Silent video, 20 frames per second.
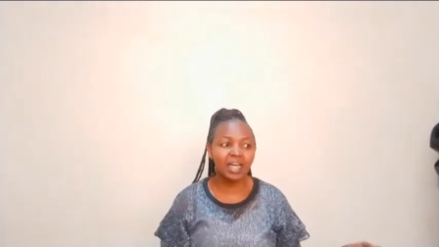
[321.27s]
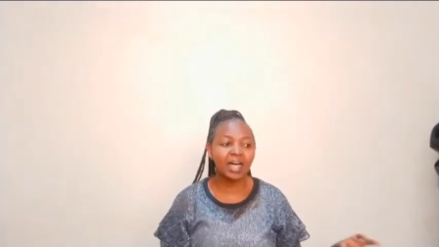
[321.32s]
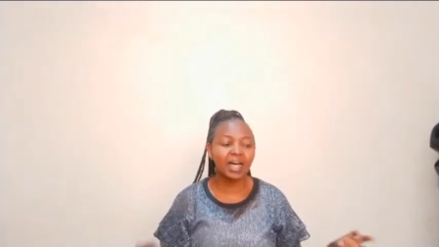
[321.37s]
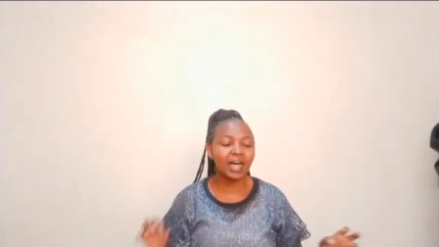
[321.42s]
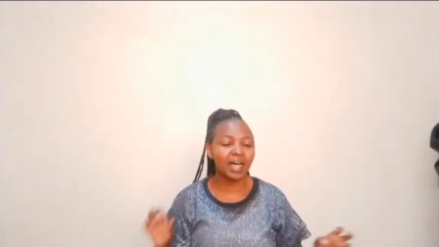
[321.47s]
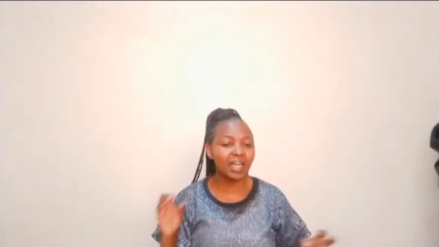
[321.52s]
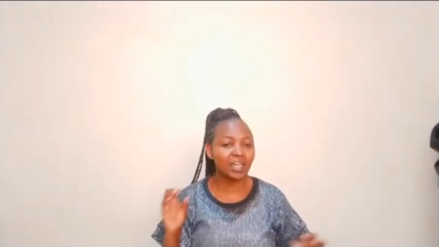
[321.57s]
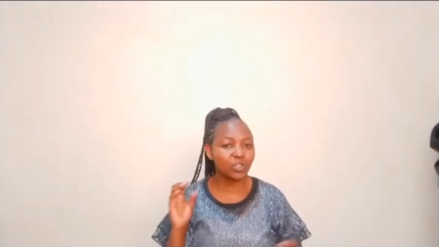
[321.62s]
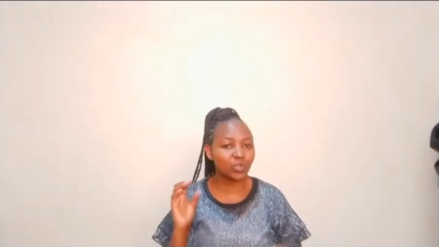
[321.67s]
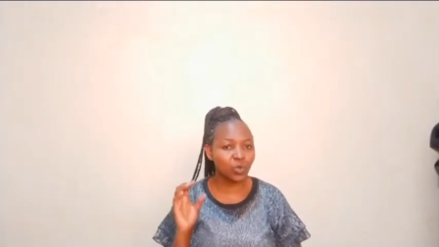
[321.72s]

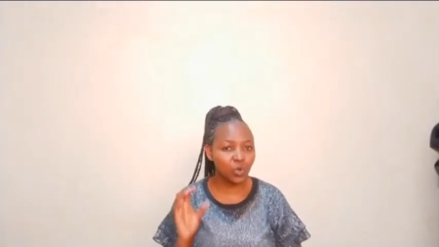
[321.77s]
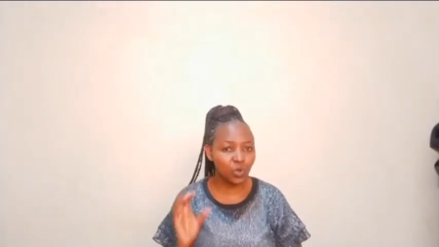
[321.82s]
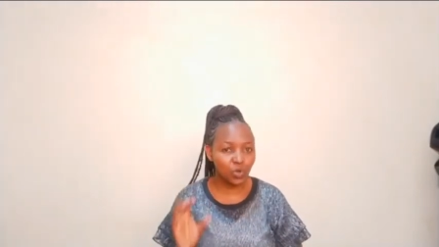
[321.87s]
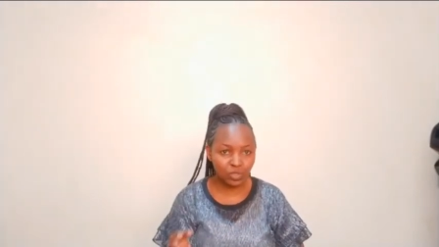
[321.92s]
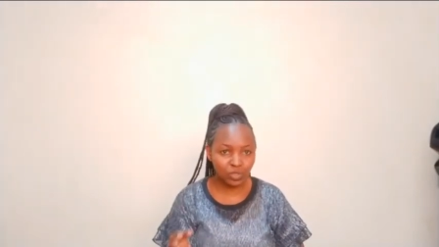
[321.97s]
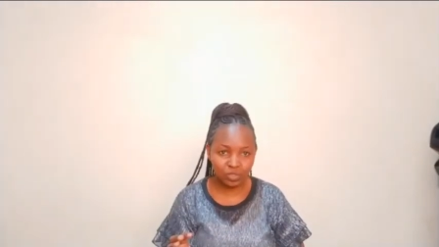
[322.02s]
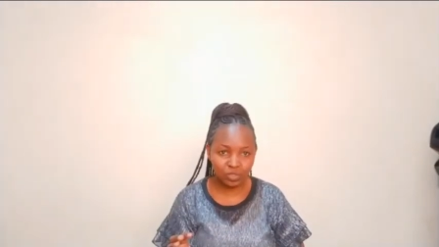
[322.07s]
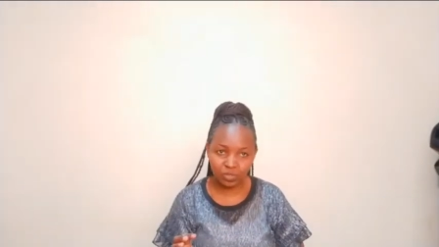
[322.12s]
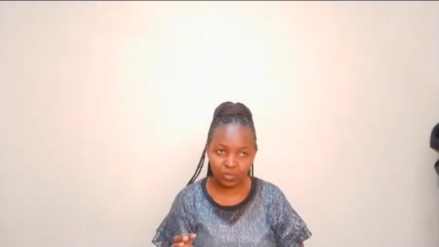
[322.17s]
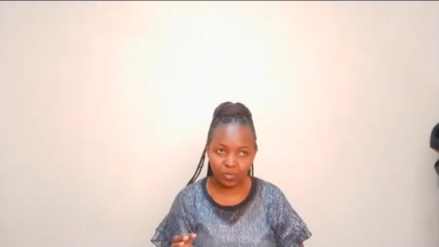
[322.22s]
and
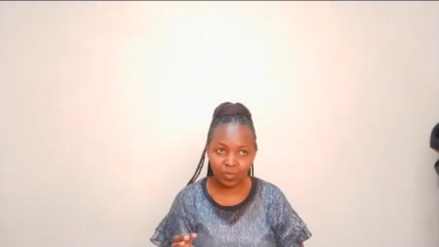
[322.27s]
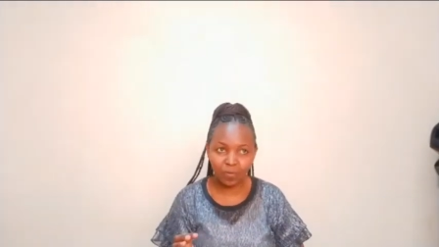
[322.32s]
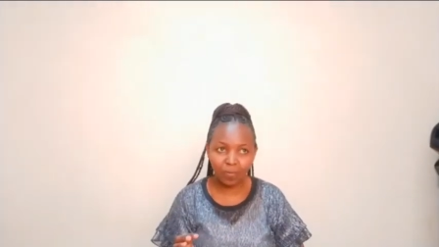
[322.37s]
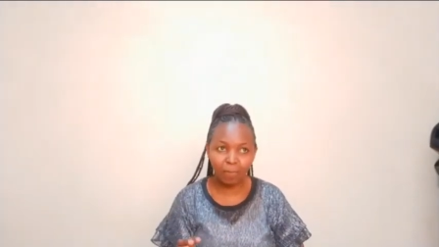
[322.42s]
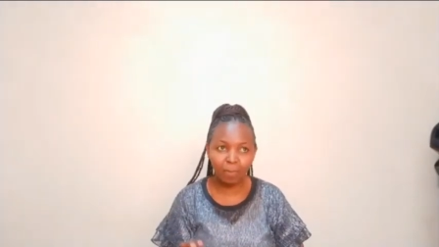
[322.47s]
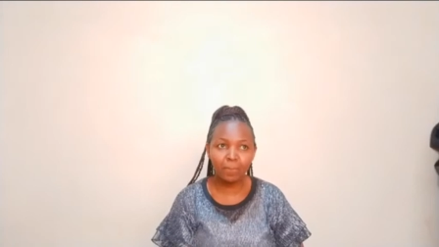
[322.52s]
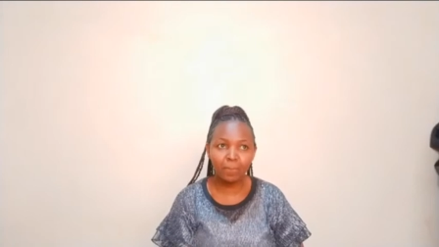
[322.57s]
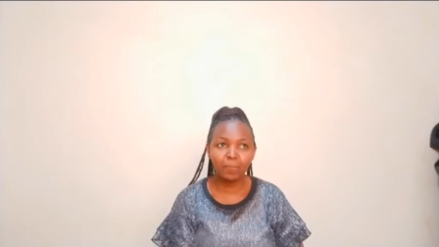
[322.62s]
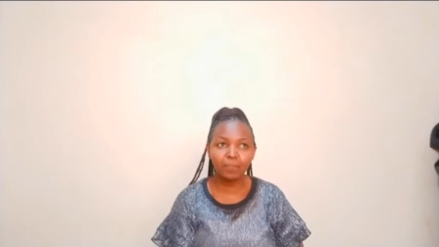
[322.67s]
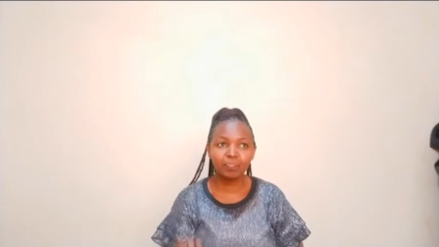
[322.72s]
also
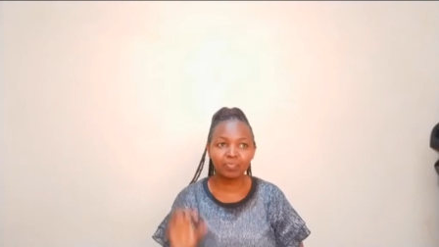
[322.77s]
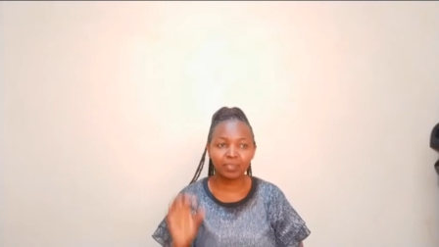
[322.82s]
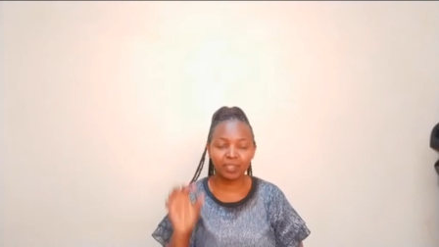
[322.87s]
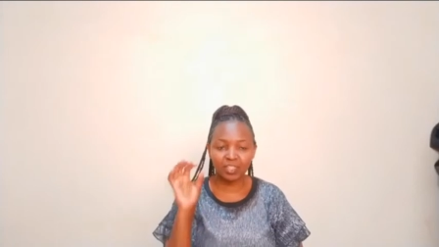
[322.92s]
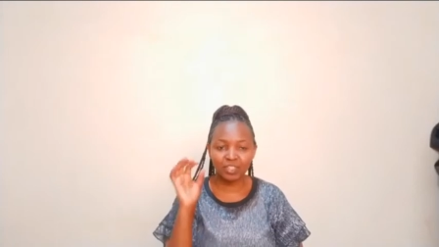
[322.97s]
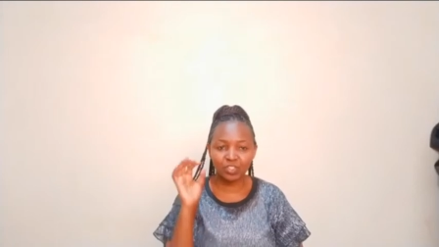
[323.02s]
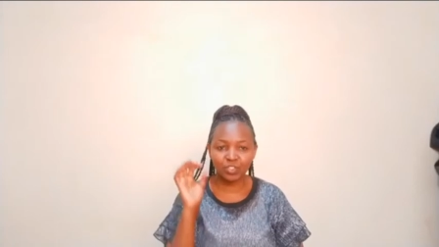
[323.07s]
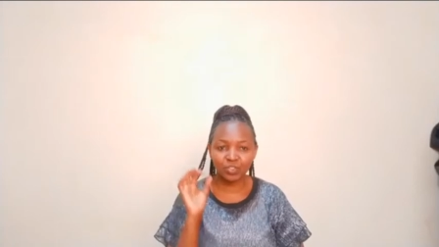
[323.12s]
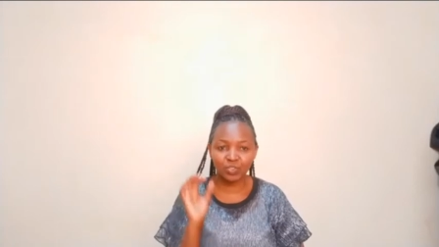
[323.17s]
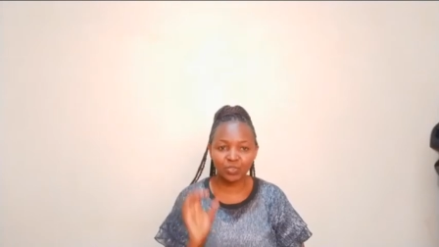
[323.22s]

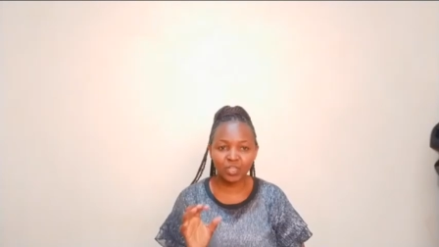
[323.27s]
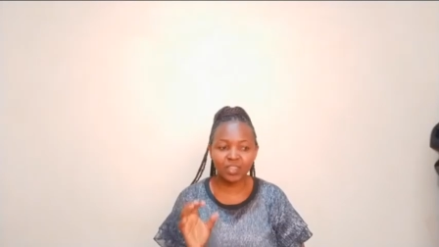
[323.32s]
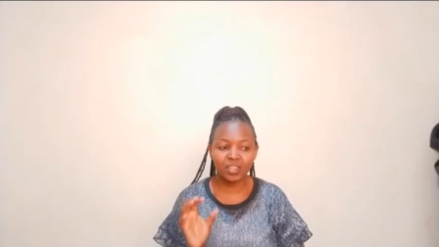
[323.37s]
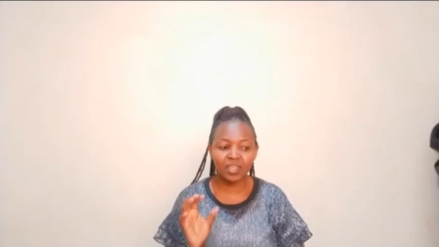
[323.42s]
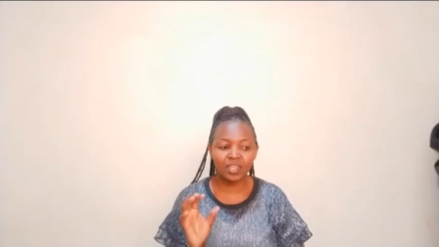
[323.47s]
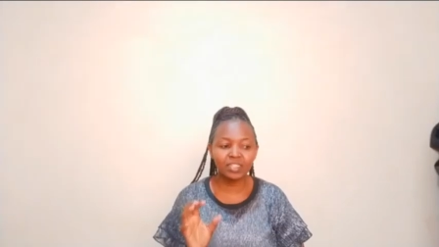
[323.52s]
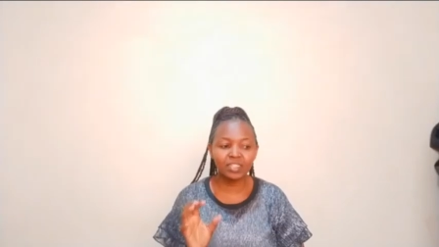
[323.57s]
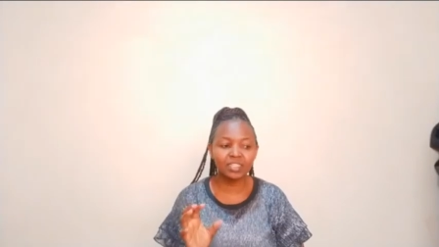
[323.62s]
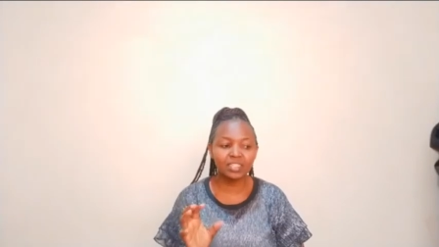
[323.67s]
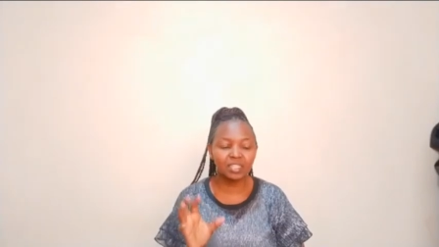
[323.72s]
ensure
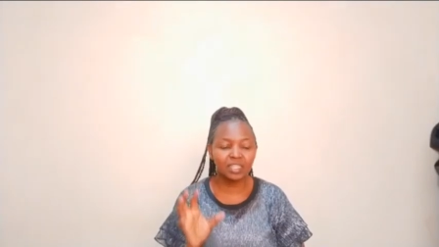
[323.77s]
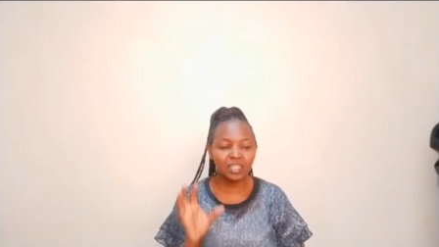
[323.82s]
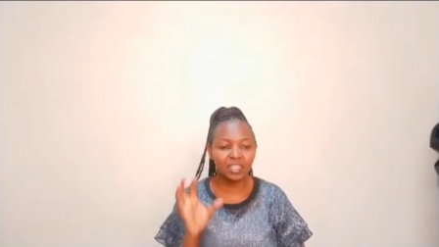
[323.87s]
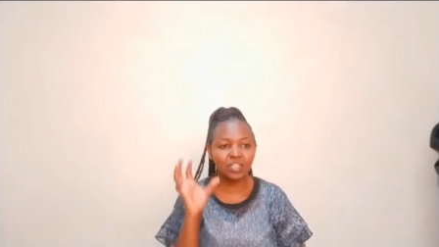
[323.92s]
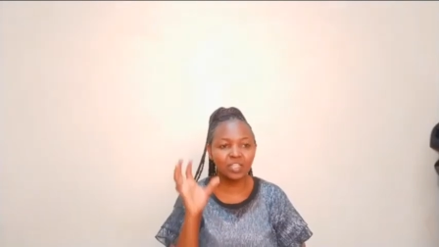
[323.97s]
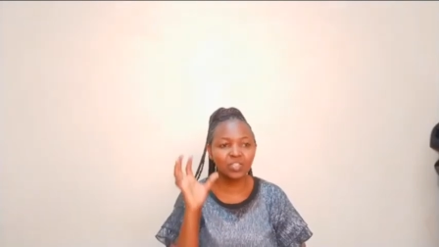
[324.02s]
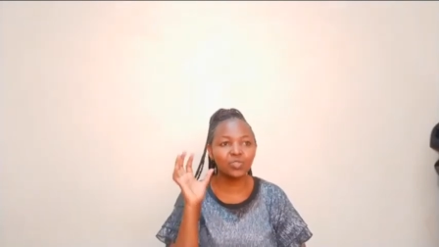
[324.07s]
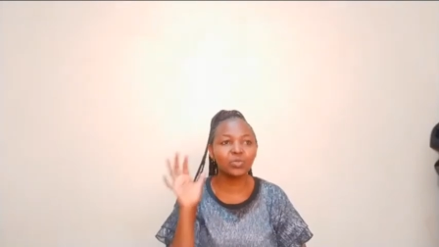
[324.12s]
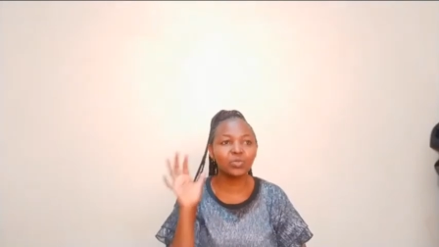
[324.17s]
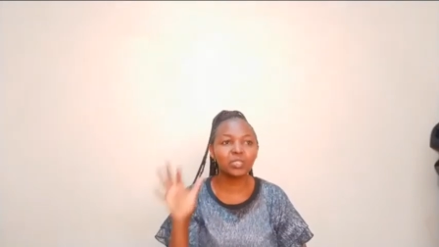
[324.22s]
that
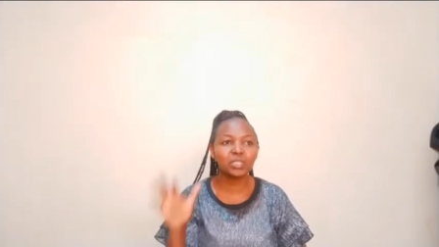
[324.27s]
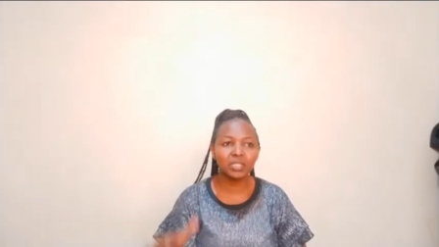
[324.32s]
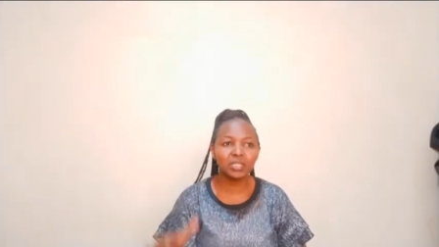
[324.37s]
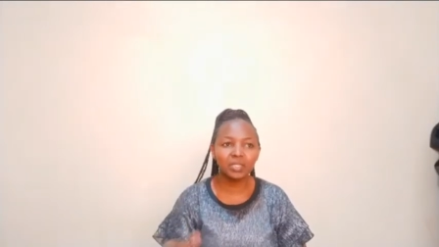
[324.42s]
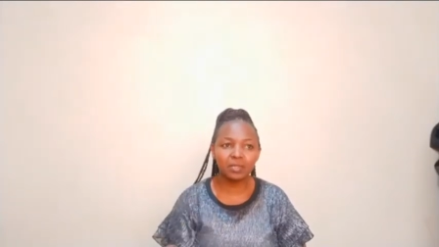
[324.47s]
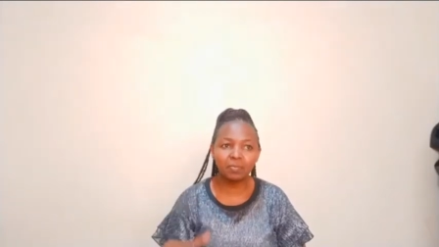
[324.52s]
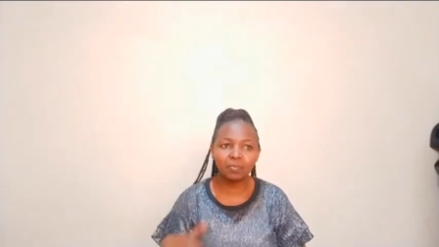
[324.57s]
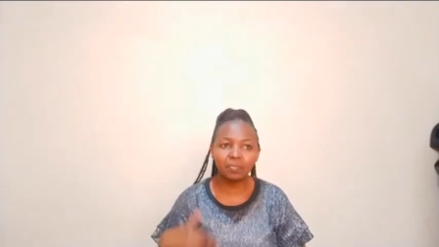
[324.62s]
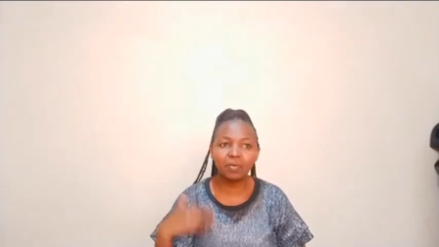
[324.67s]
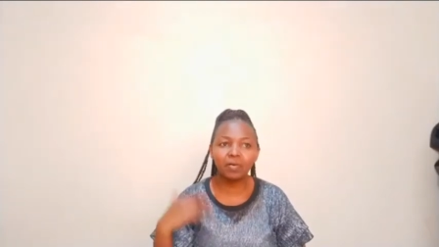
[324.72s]
you
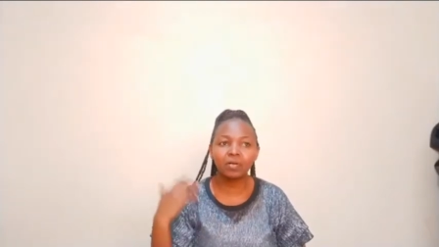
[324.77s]
keep